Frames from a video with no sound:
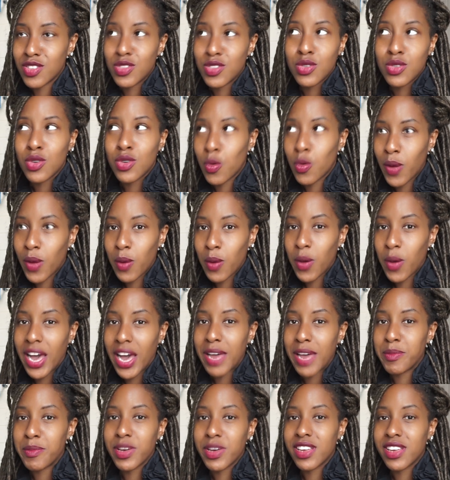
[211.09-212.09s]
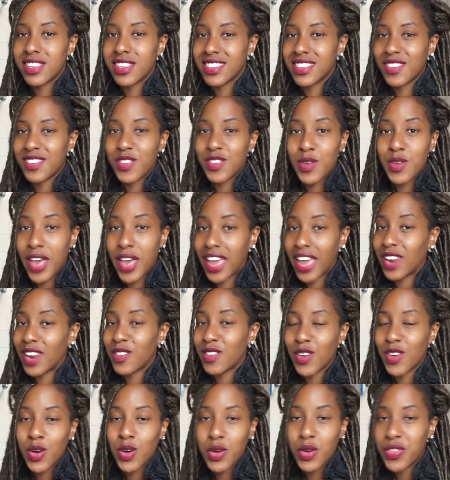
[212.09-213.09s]
Do not wear white, because if you get
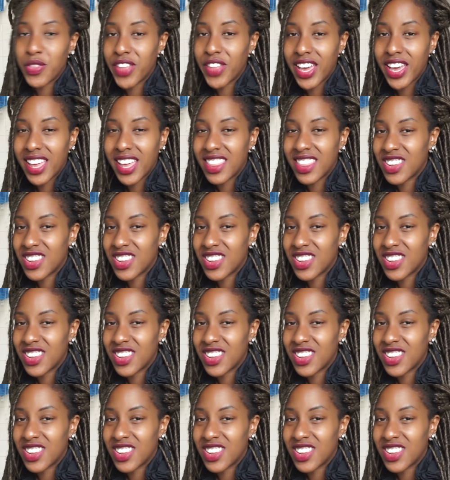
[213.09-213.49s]
anything on there,